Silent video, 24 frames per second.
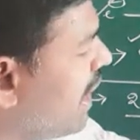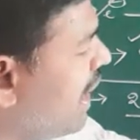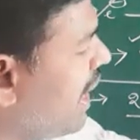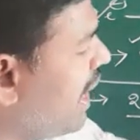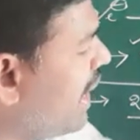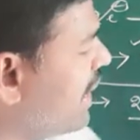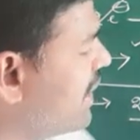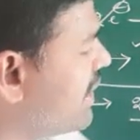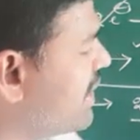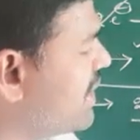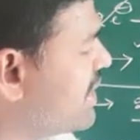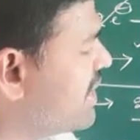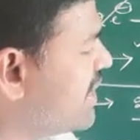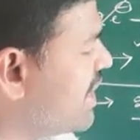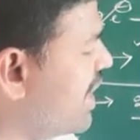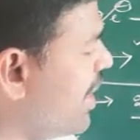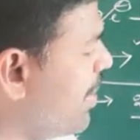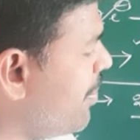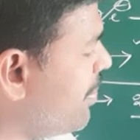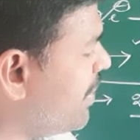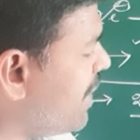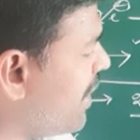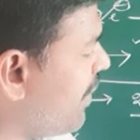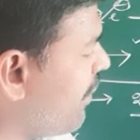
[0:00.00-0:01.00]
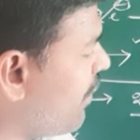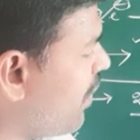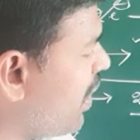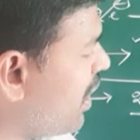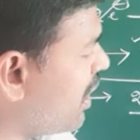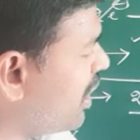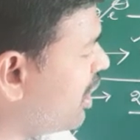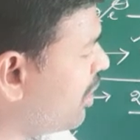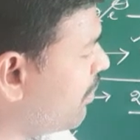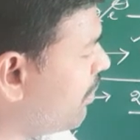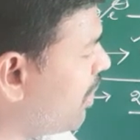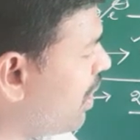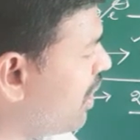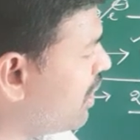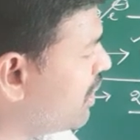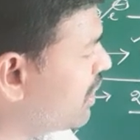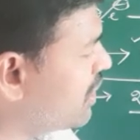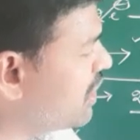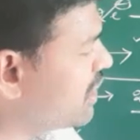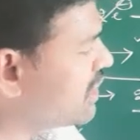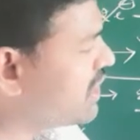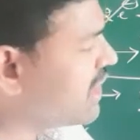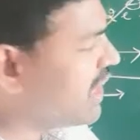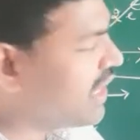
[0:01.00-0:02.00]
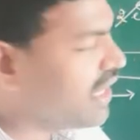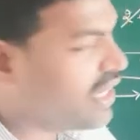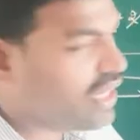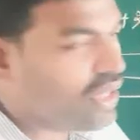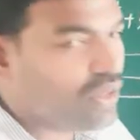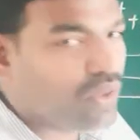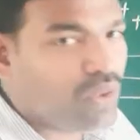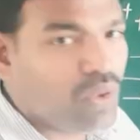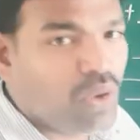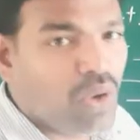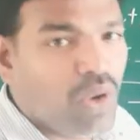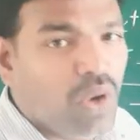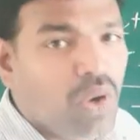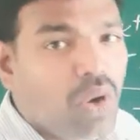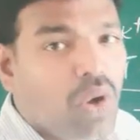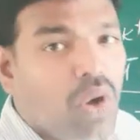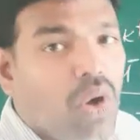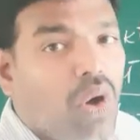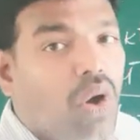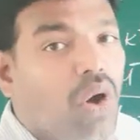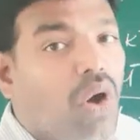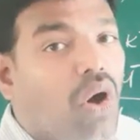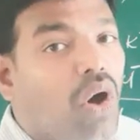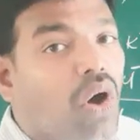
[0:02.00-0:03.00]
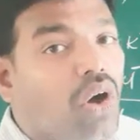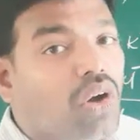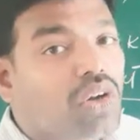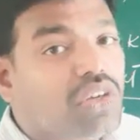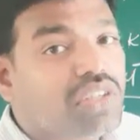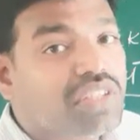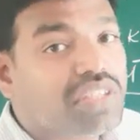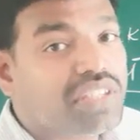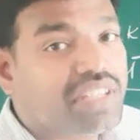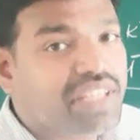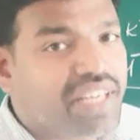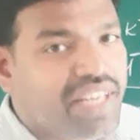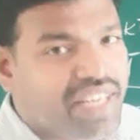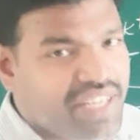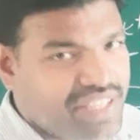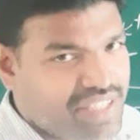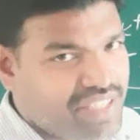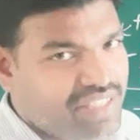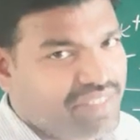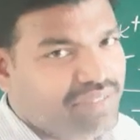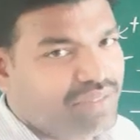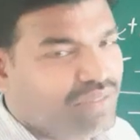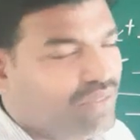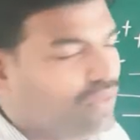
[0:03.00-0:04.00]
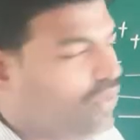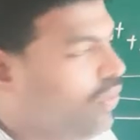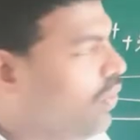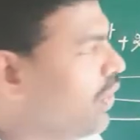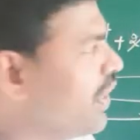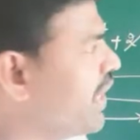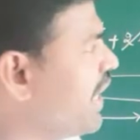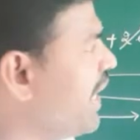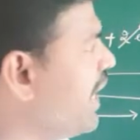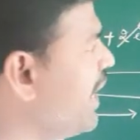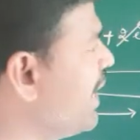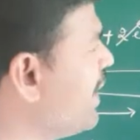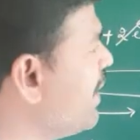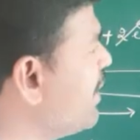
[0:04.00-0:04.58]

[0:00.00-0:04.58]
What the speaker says: at the same time water molecules undergo oxidation, okay.